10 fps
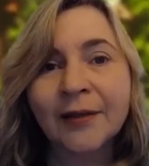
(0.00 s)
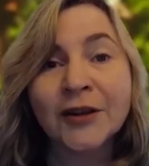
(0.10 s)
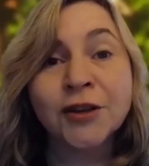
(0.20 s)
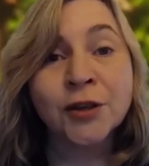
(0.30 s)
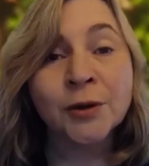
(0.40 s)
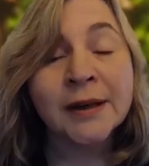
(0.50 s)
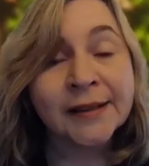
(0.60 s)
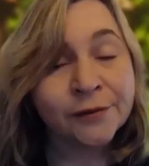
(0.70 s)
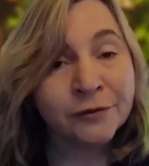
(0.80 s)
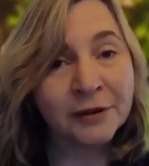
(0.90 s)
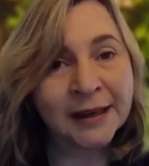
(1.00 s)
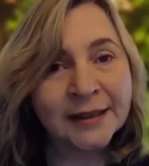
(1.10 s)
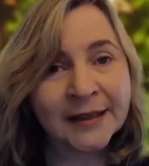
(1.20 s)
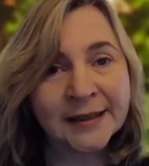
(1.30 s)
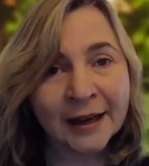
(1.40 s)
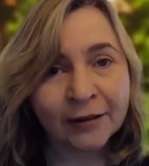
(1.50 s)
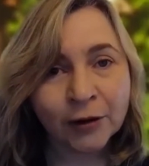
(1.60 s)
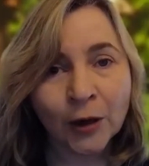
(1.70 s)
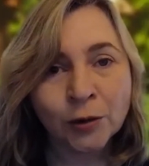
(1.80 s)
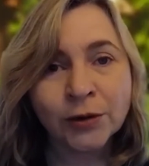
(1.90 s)
The tool is free to
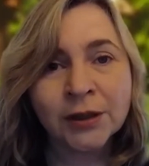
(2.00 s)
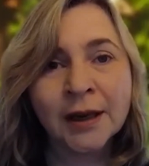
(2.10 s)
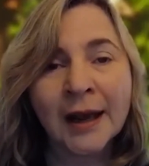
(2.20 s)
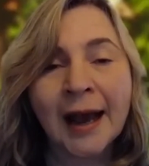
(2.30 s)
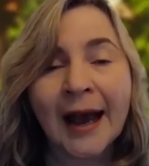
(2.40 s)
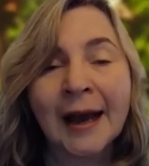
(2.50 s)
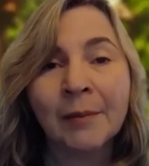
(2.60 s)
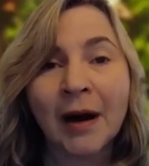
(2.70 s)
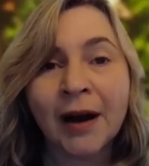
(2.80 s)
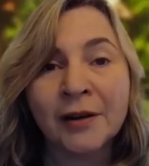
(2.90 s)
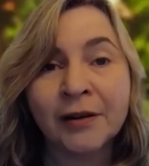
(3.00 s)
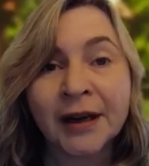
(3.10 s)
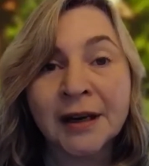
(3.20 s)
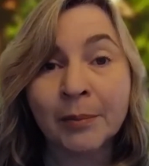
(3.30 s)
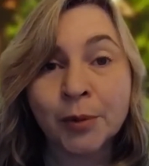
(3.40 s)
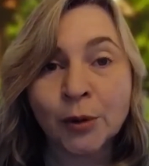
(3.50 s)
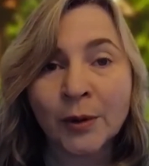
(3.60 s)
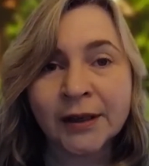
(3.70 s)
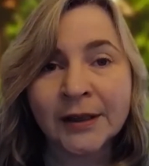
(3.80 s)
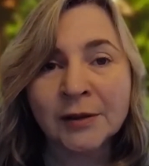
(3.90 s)
download either in a
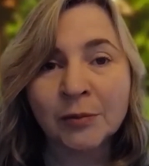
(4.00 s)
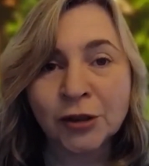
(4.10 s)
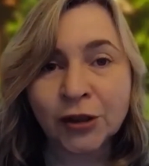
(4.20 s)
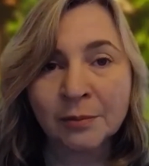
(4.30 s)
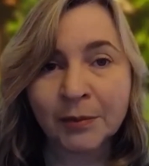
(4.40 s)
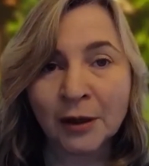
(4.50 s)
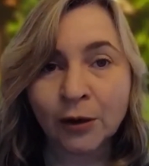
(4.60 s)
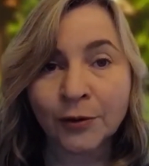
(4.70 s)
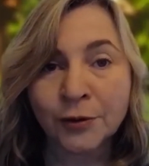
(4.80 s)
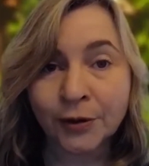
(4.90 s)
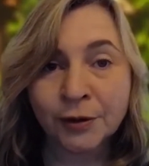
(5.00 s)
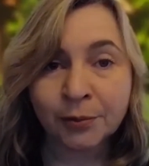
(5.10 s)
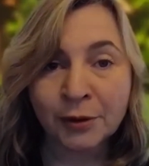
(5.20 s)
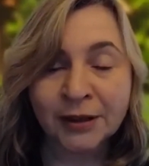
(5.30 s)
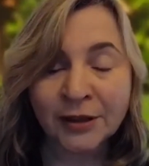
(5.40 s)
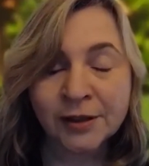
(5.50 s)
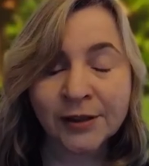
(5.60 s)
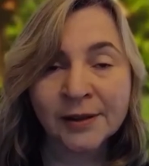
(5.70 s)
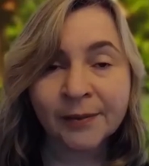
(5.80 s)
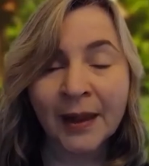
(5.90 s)
booklet, which can go through the
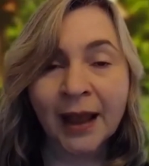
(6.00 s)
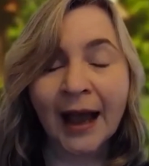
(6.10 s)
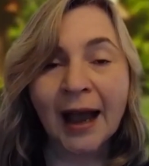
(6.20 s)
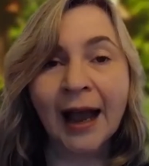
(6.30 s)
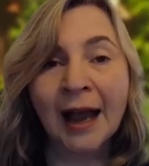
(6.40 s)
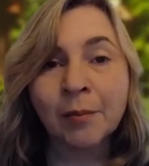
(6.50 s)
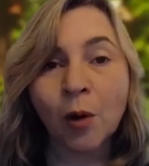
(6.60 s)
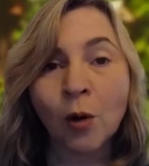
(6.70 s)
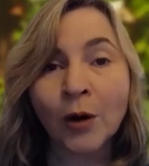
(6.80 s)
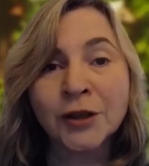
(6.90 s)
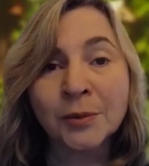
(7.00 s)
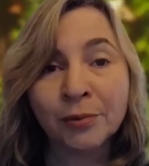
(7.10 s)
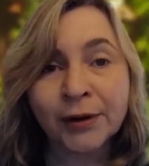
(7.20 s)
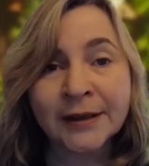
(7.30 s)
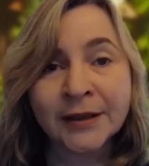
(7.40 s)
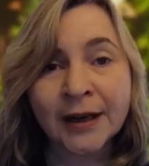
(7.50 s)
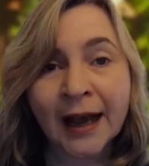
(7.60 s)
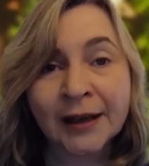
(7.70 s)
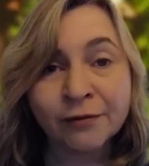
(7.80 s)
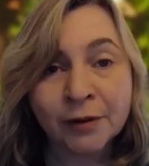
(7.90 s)
printers, or to print
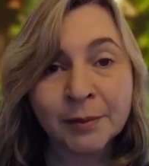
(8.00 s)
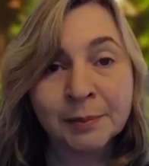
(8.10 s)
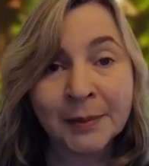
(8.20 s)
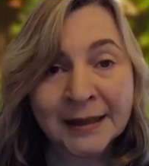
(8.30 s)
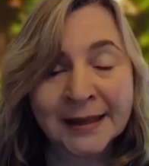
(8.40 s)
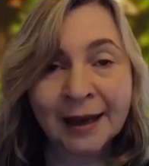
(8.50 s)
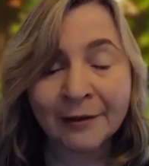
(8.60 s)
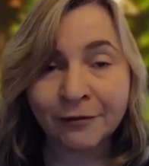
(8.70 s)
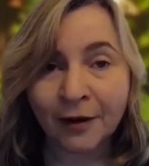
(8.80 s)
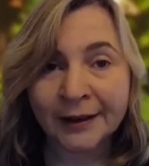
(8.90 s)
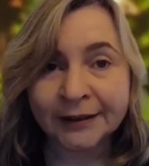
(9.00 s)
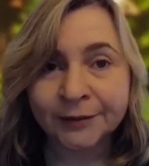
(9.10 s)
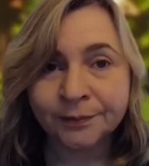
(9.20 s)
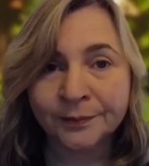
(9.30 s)
from a PDF file.